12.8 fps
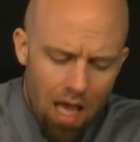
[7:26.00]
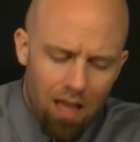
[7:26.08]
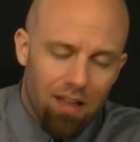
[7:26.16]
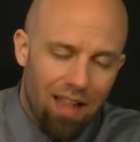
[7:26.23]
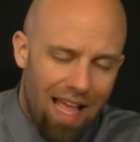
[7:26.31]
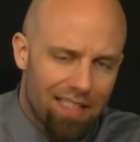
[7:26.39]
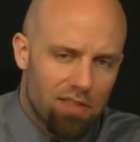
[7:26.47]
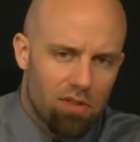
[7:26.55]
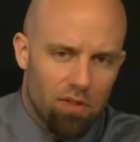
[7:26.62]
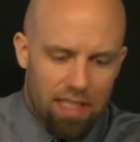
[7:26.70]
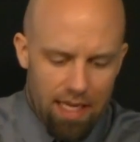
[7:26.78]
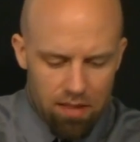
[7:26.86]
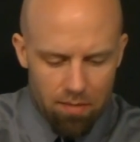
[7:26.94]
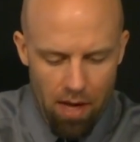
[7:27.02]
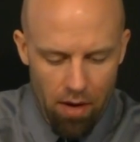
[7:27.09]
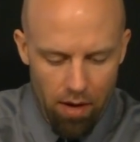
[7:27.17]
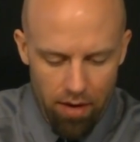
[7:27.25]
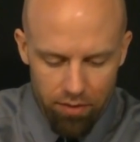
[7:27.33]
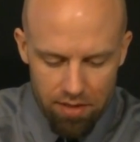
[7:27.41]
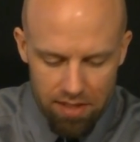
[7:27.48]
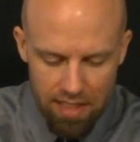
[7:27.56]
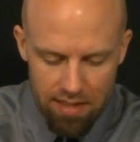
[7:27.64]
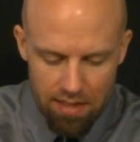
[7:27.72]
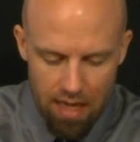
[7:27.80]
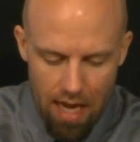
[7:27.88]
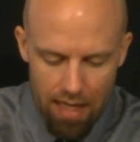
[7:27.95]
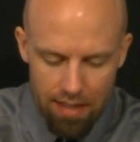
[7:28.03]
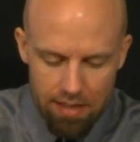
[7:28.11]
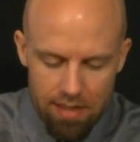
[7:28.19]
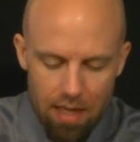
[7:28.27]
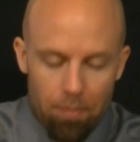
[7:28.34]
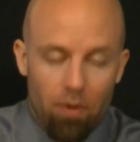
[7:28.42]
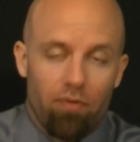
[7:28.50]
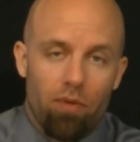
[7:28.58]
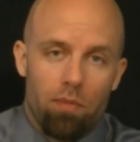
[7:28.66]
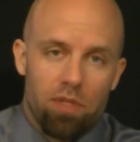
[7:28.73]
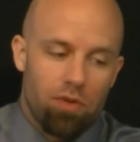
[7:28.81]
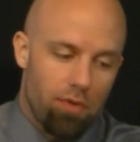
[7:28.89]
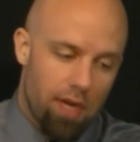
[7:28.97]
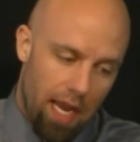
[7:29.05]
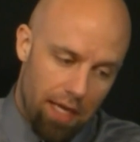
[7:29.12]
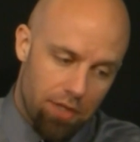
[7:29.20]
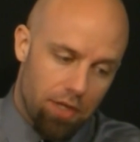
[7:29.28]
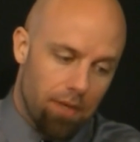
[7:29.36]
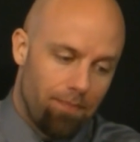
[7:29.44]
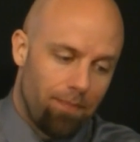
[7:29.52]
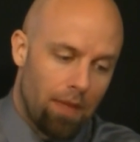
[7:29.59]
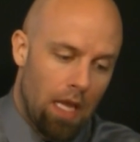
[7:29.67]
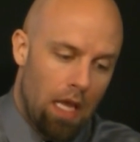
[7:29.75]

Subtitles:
Classical deism, however, sees God as separate from his creation.